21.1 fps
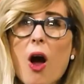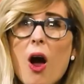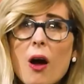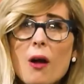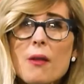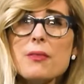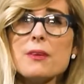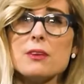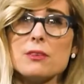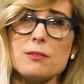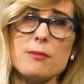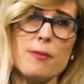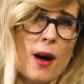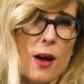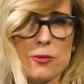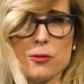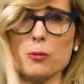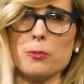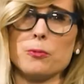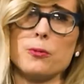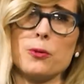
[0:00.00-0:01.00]
are these
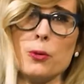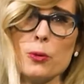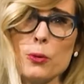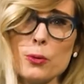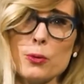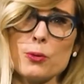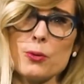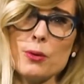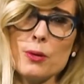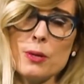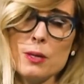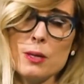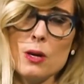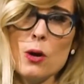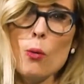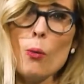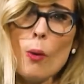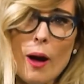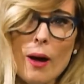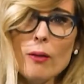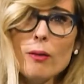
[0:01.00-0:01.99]
fossil fuels?
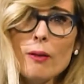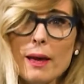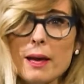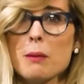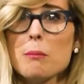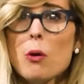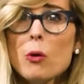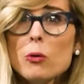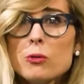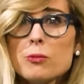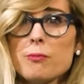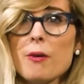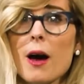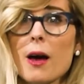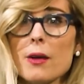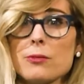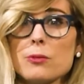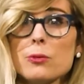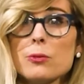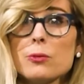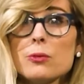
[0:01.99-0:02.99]
Well, like most
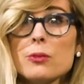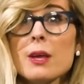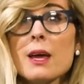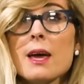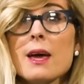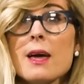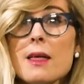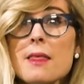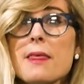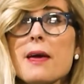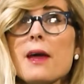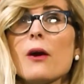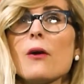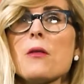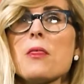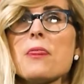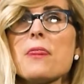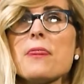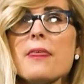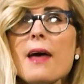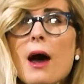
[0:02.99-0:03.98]
fossils, they are
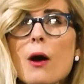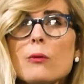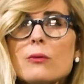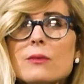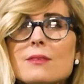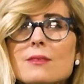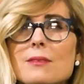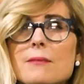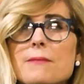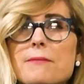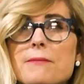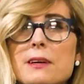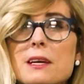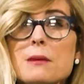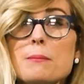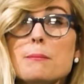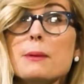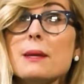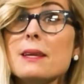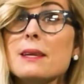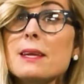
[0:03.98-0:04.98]
thousands of
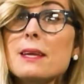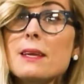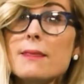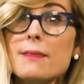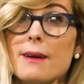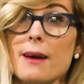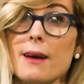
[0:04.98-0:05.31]
feet beneath